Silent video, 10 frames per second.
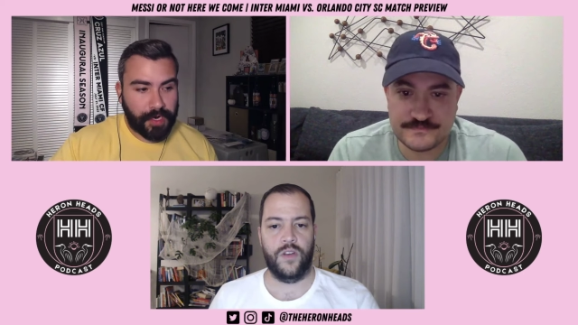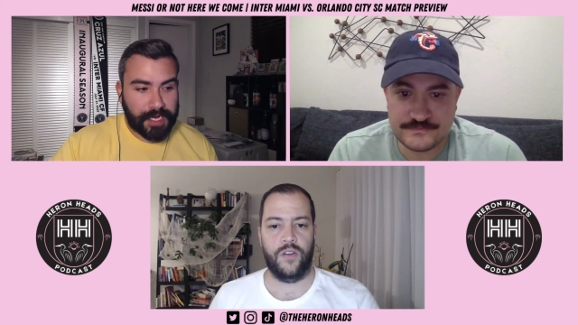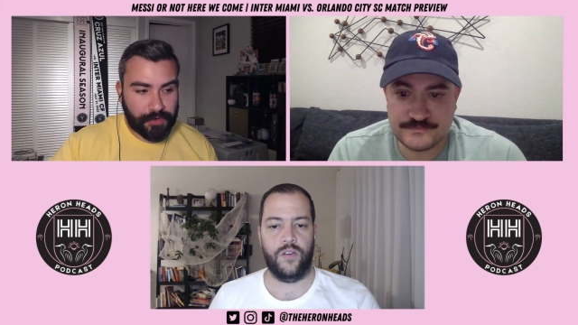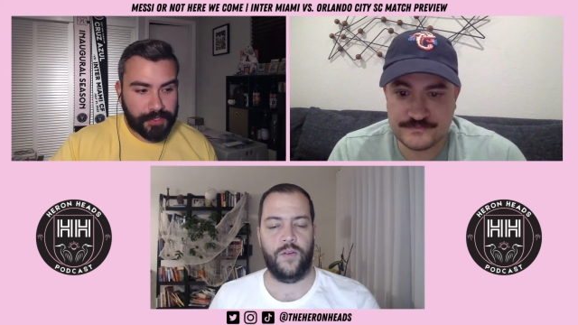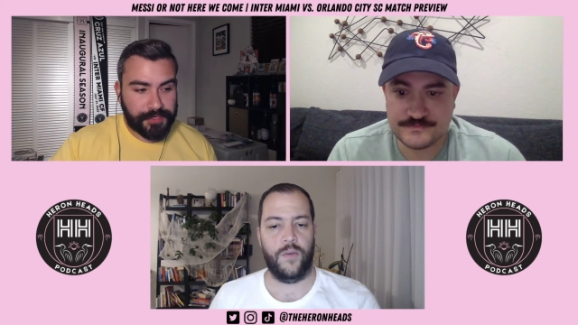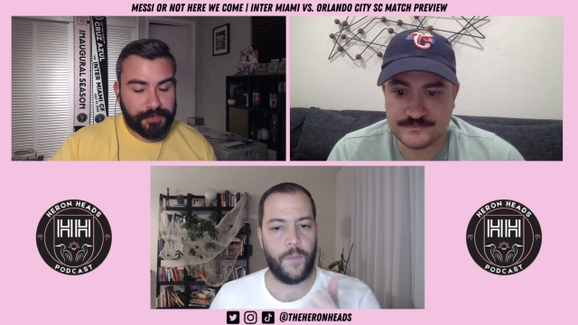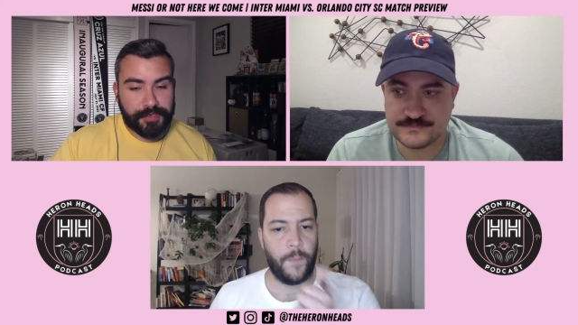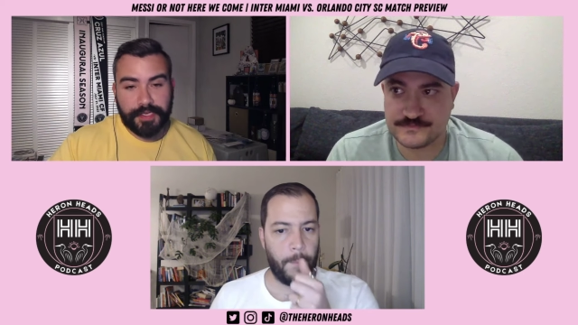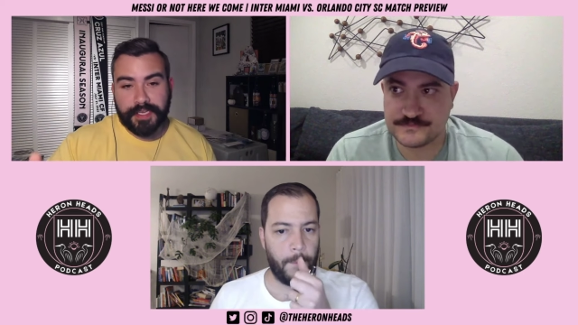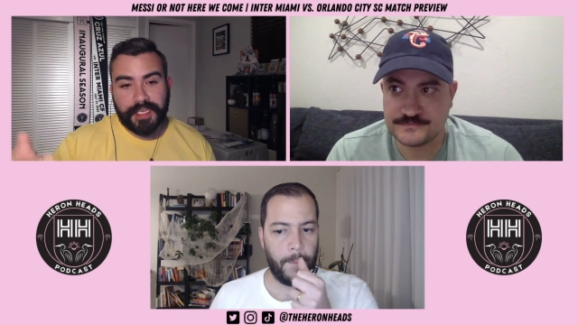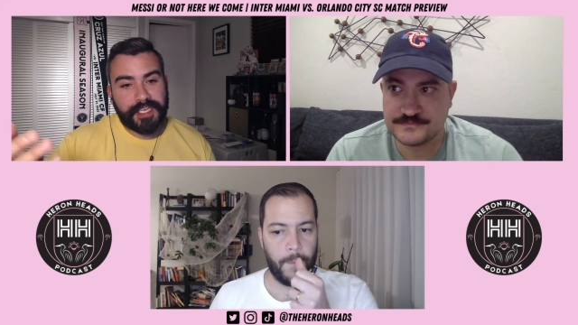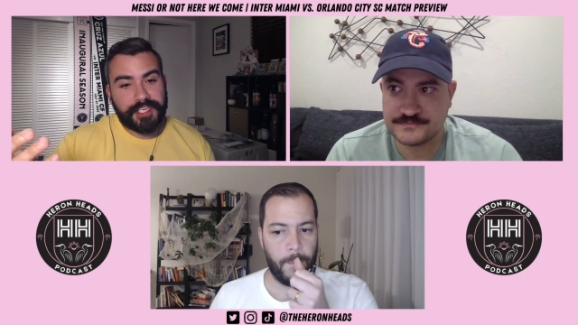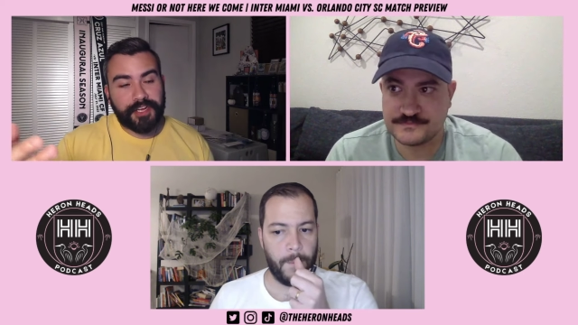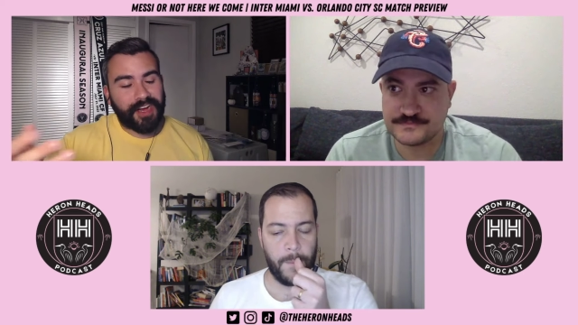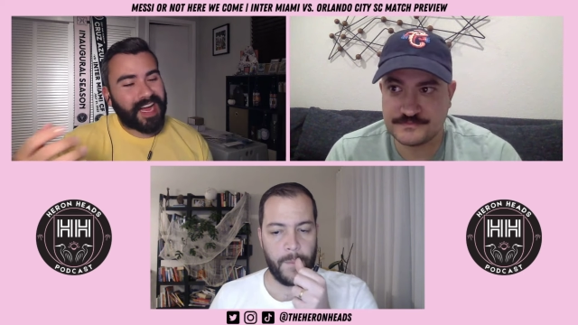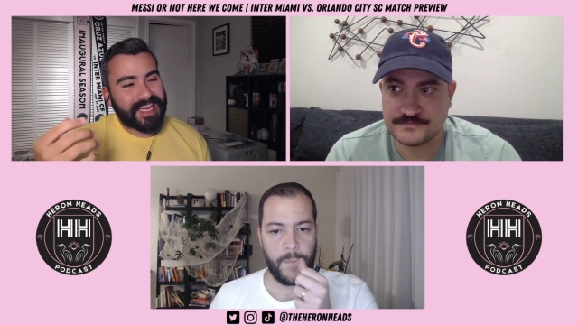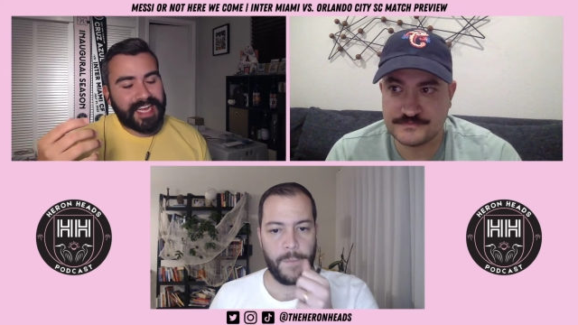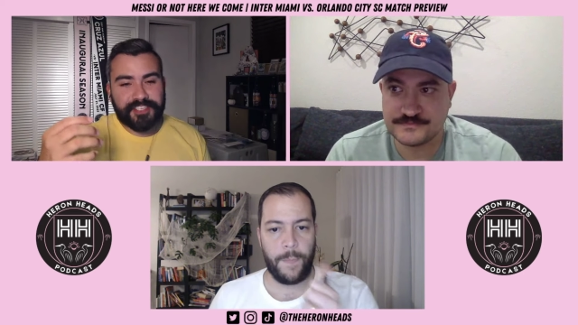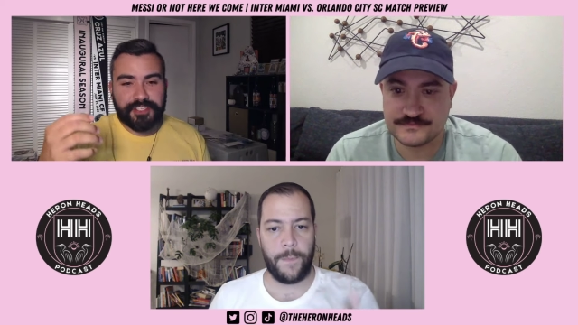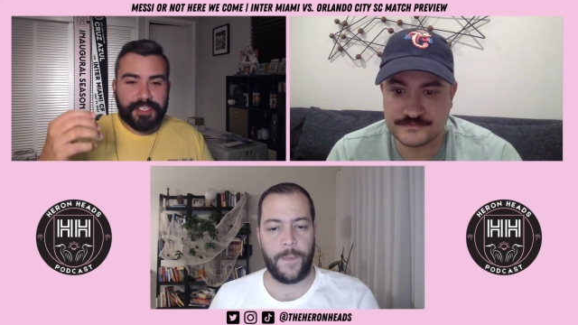Speaker 1: Arroyo. You know, I, I
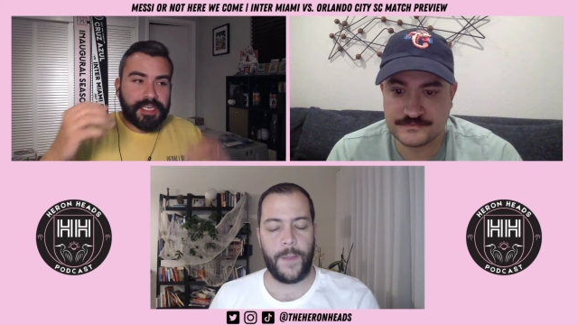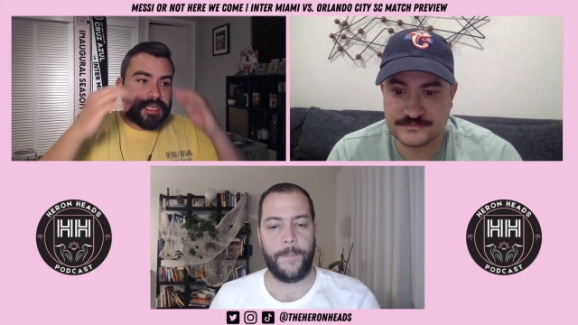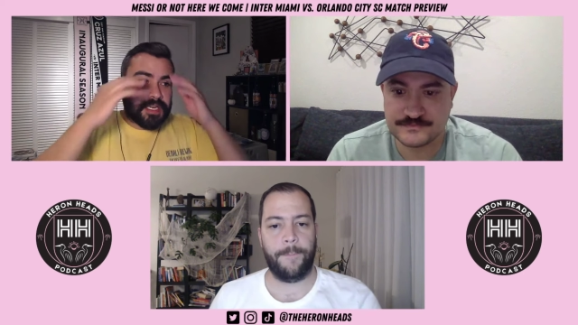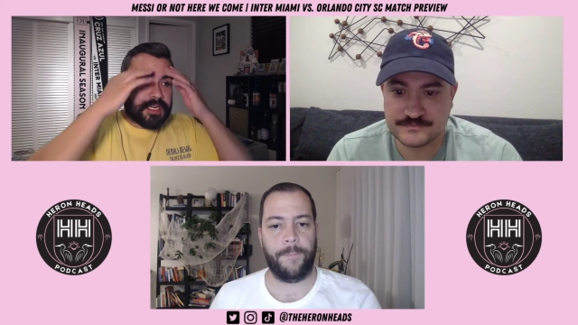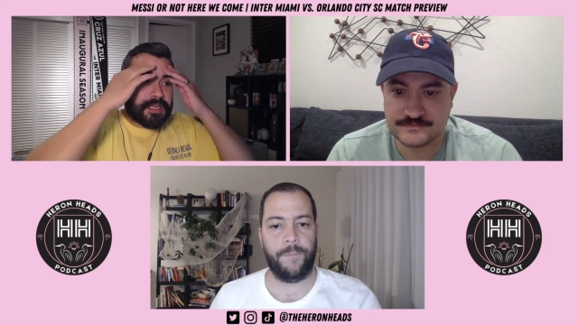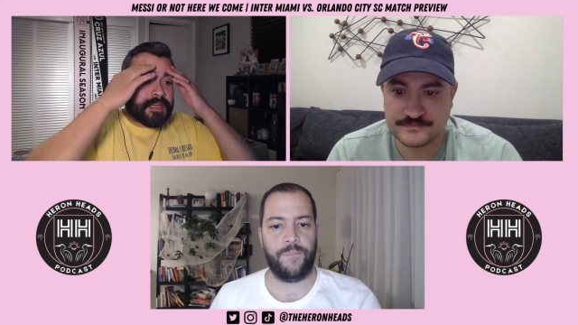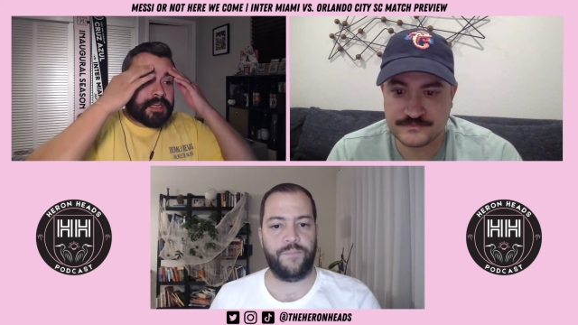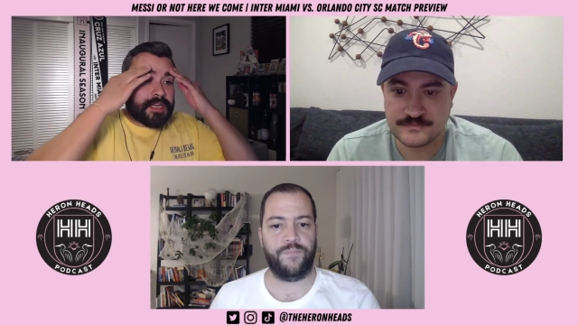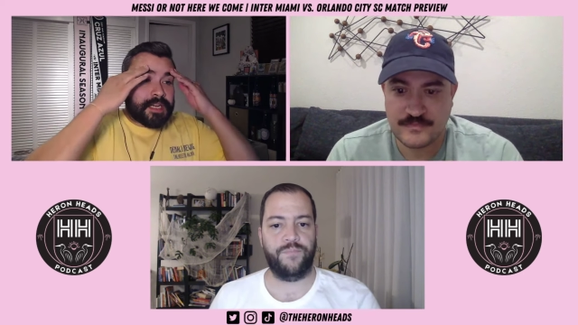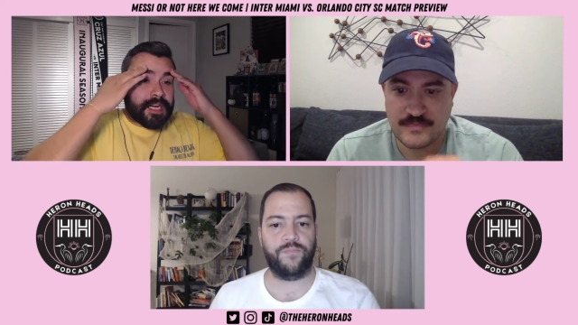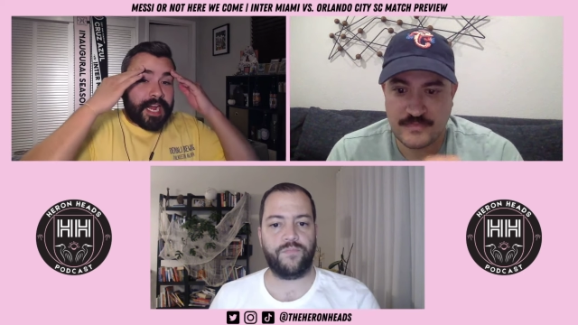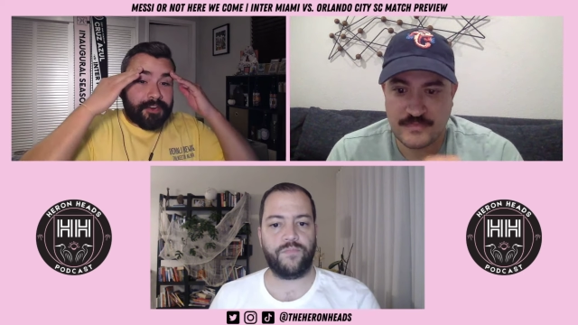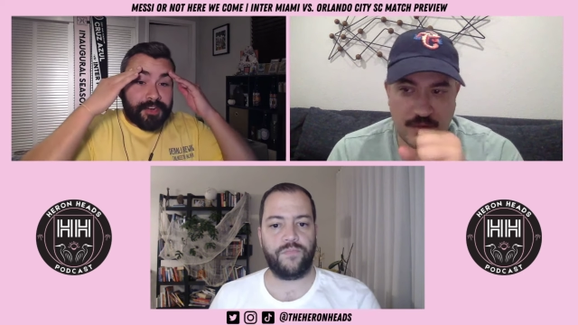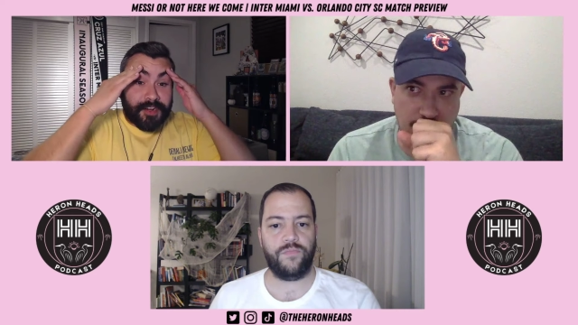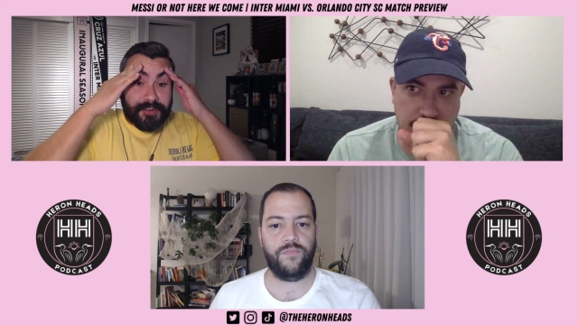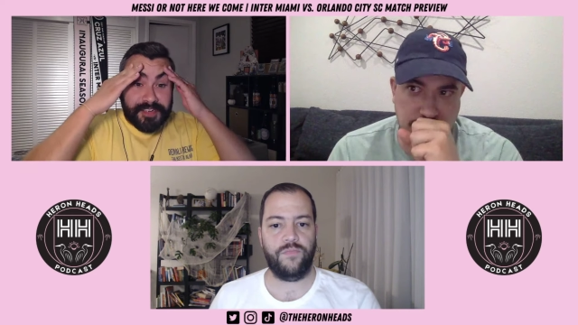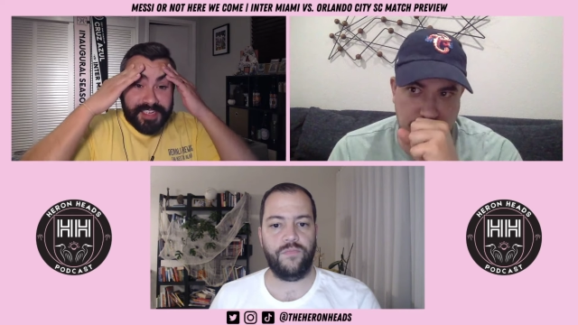just, I don't know.